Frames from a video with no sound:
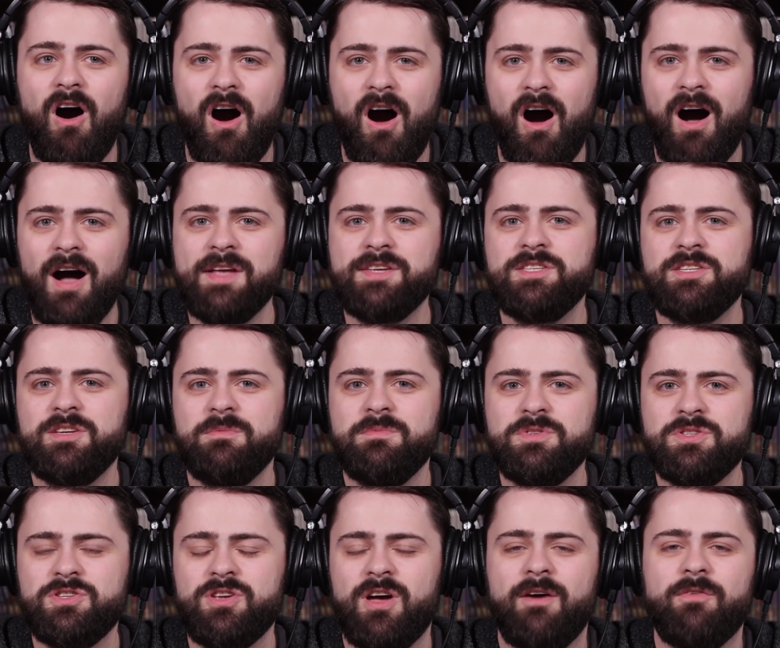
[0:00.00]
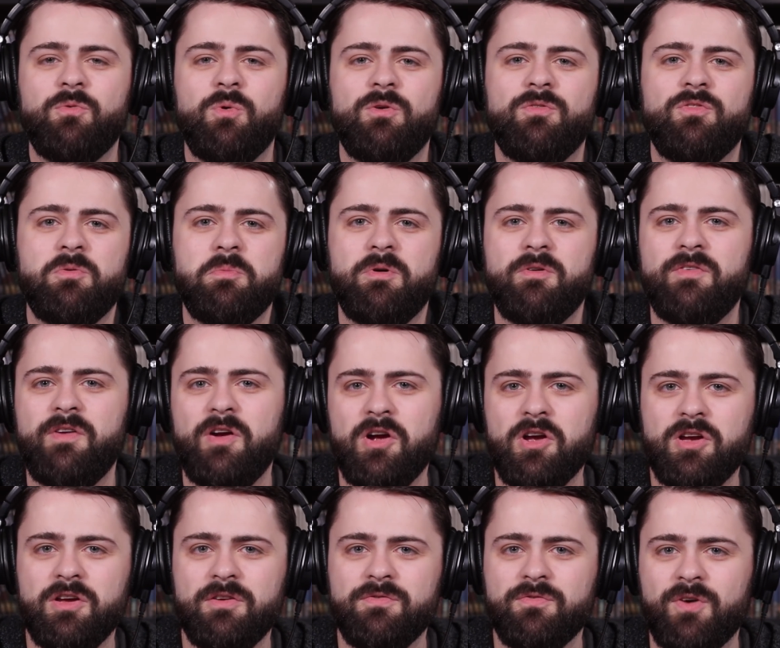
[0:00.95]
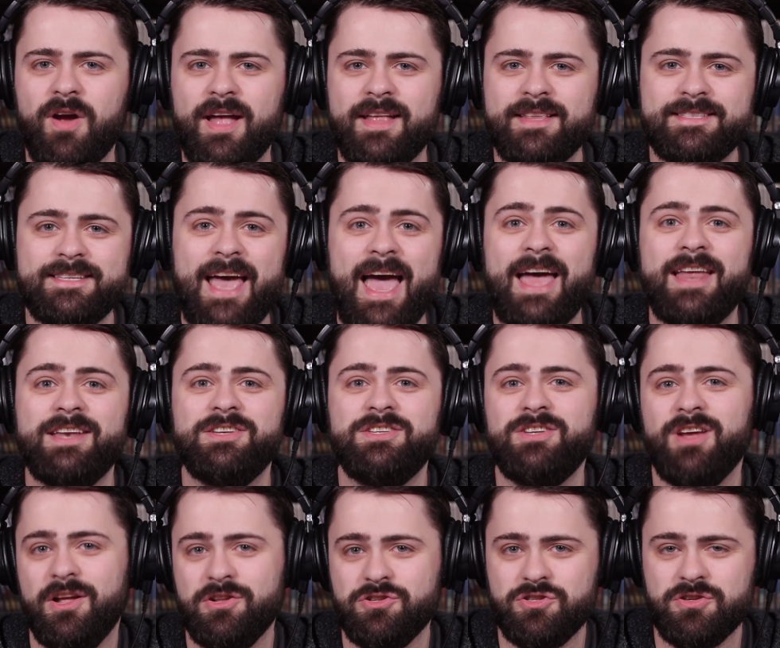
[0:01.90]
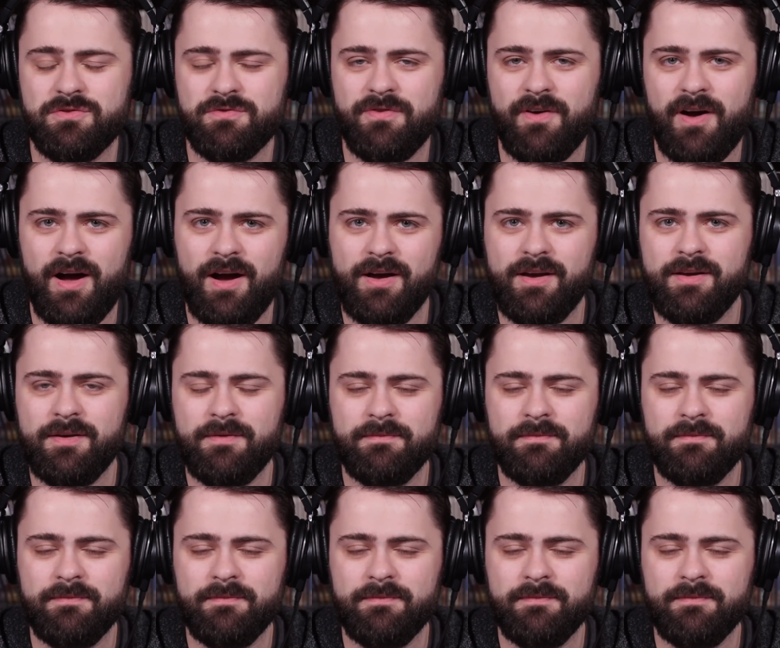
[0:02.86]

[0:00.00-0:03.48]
awesome software from our very good friends at DungeonFog.